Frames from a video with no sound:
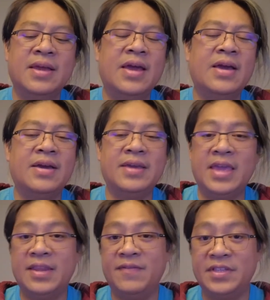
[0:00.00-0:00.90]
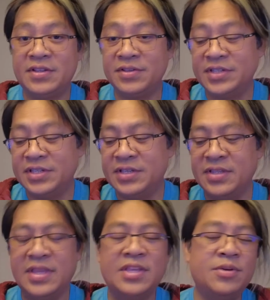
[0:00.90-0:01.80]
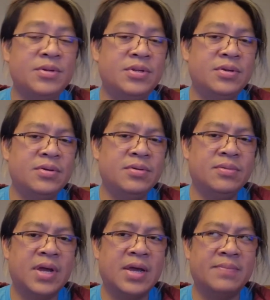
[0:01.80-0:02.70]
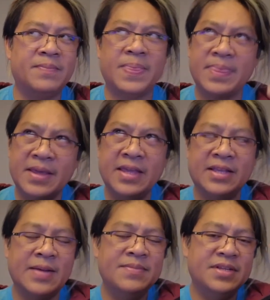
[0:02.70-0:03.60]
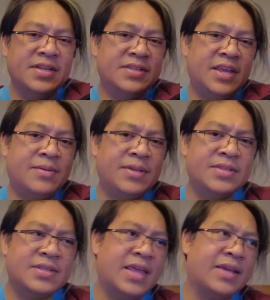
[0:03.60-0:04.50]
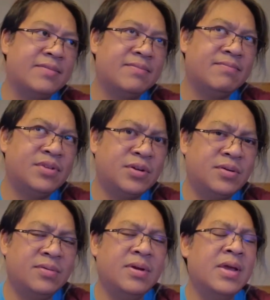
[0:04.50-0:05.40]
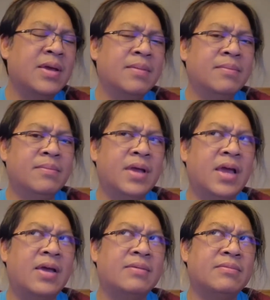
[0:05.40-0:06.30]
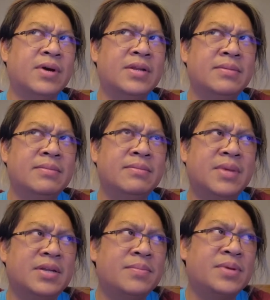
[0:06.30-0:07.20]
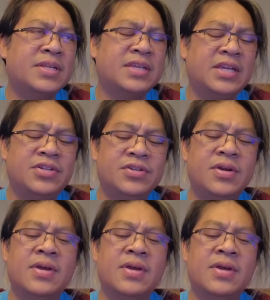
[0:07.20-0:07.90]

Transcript: And if it's consistent, then you would do, it comes in a sequence like 2, 1 button press each.